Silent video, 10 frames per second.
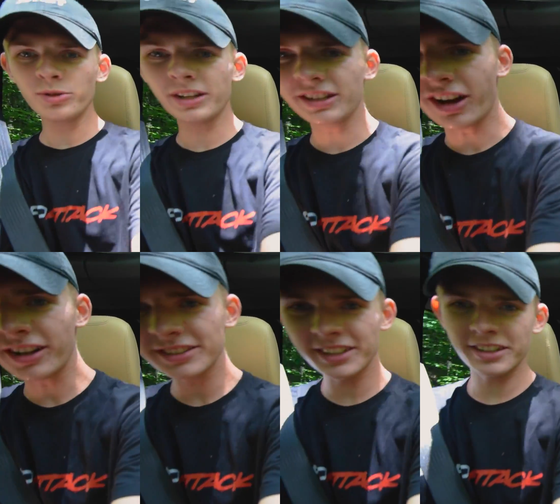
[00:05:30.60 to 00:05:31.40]
you can
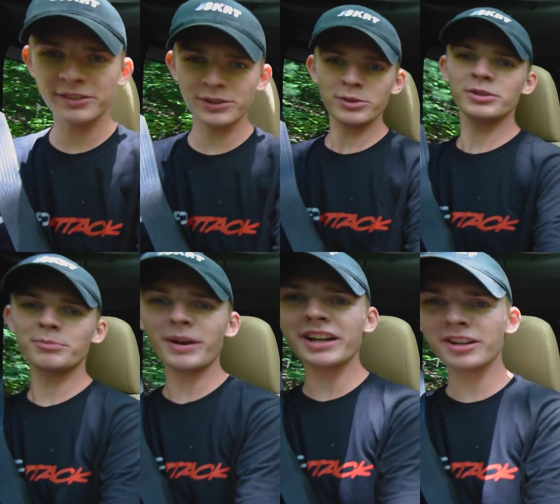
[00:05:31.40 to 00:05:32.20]
constantly view your
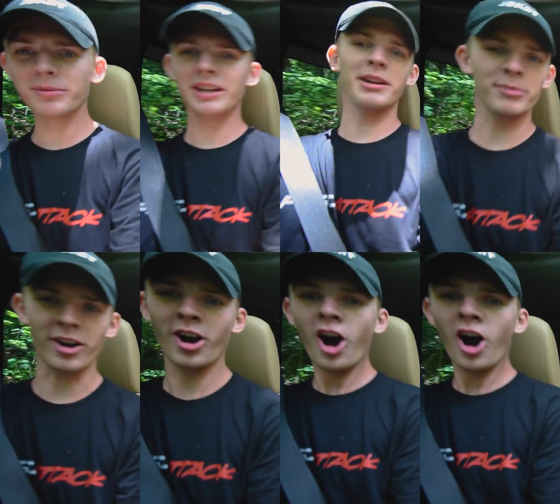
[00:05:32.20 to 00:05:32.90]
backup camera.